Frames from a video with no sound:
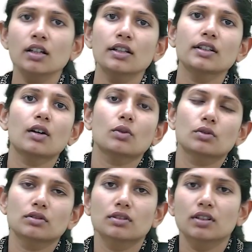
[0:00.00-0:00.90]
Now,
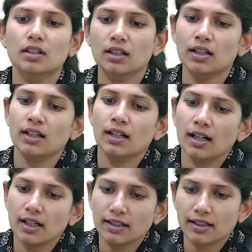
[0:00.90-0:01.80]

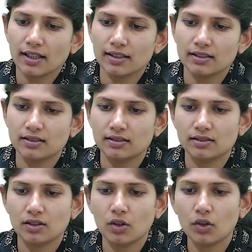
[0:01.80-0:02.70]
again,
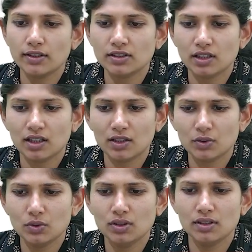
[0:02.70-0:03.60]
Hoysala
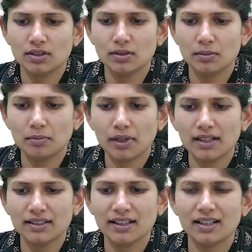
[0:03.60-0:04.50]
ruler,
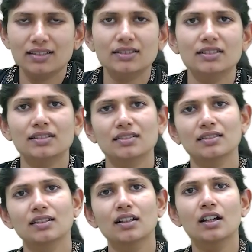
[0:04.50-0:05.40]
Pandyas.
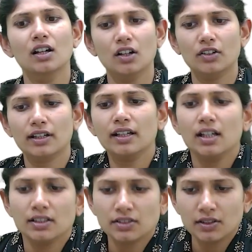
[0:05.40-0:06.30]
Okay,
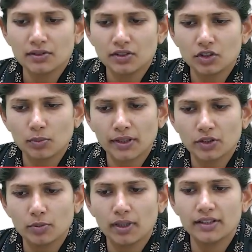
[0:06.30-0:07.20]
see, with respect to
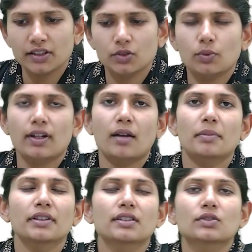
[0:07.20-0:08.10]
Pandyas, what
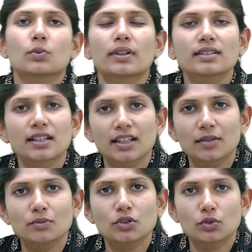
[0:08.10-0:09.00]
happened is when they
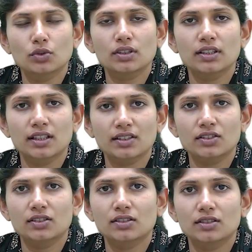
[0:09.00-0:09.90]
came to know that
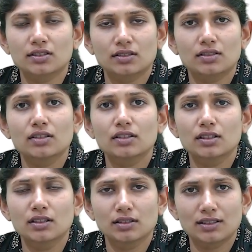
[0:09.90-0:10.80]
yes, the
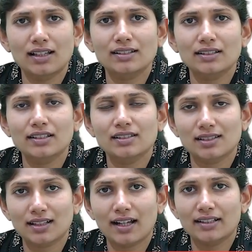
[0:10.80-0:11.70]
Sultanate is
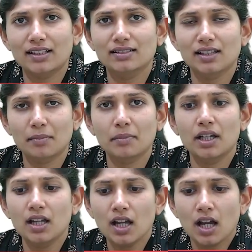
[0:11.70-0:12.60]
attacking them,
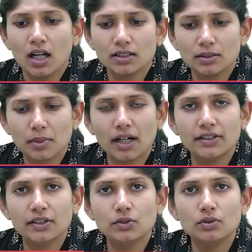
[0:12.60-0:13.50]
the
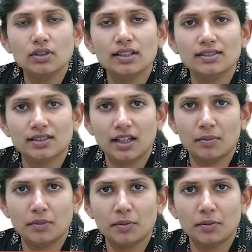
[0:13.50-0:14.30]
Pandya ruler escaped.